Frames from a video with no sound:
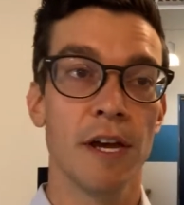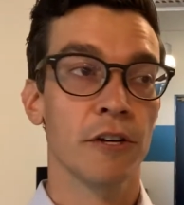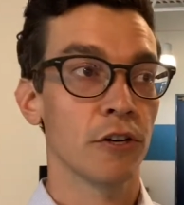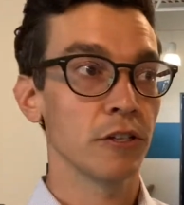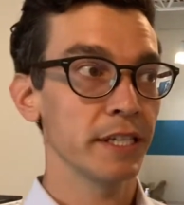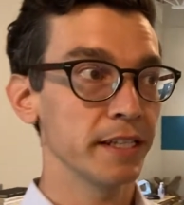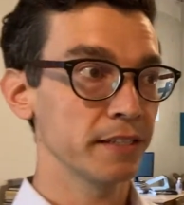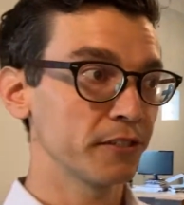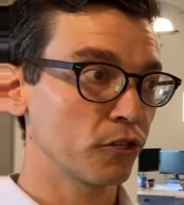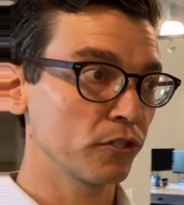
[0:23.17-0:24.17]
Currently,
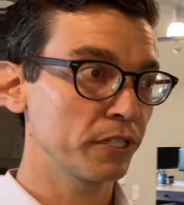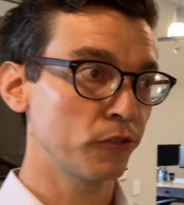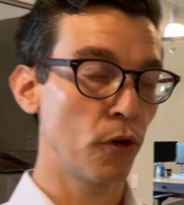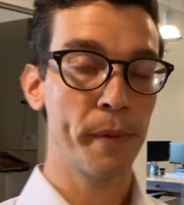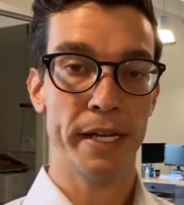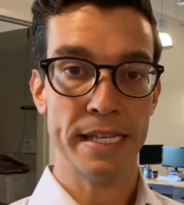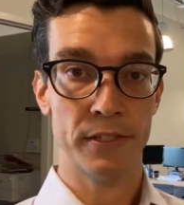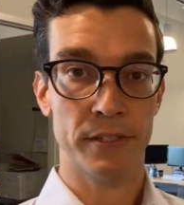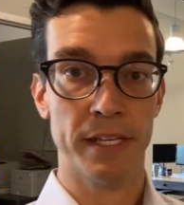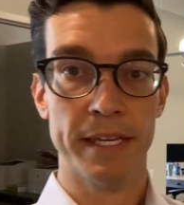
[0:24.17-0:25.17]
this is early, so nobody
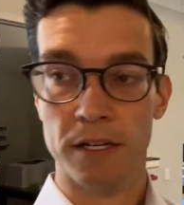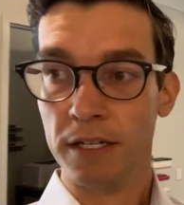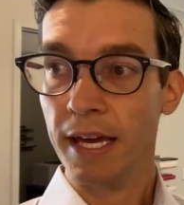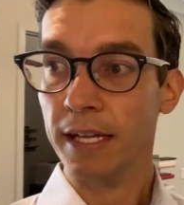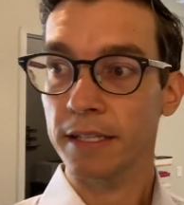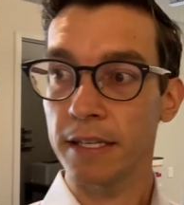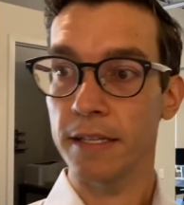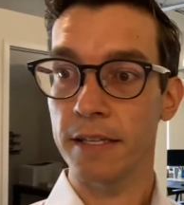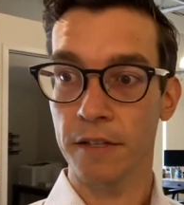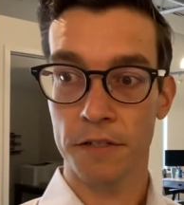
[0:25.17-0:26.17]
is here yet.
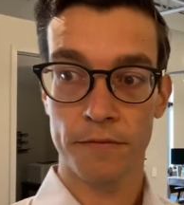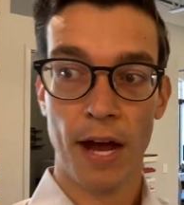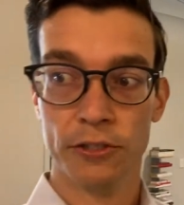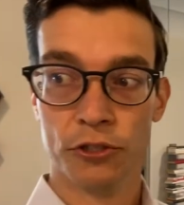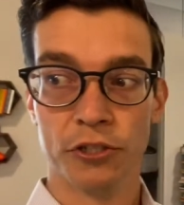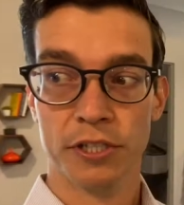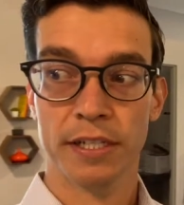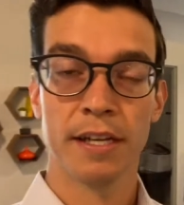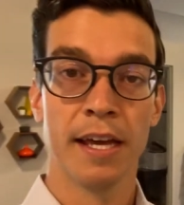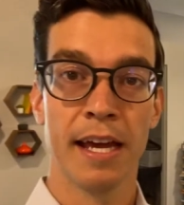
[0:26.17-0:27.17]
The other advisors
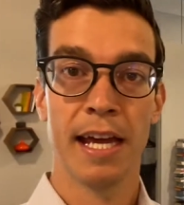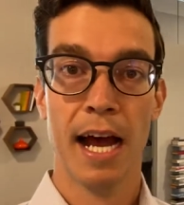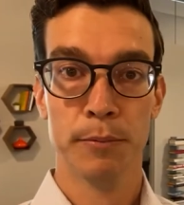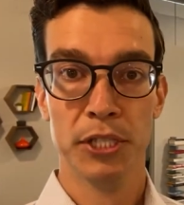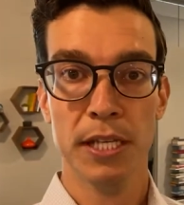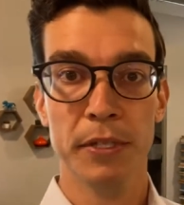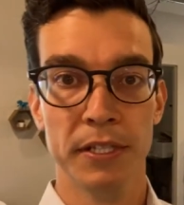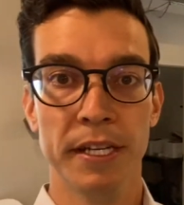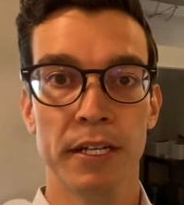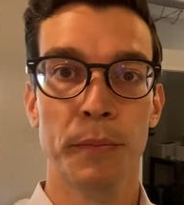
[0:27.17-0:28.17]
and ops team
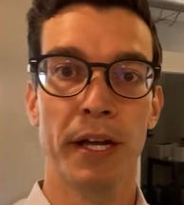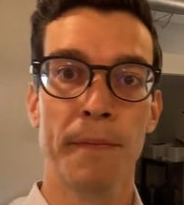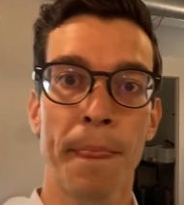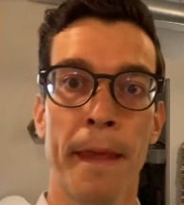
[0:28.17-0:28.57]
isn't here, but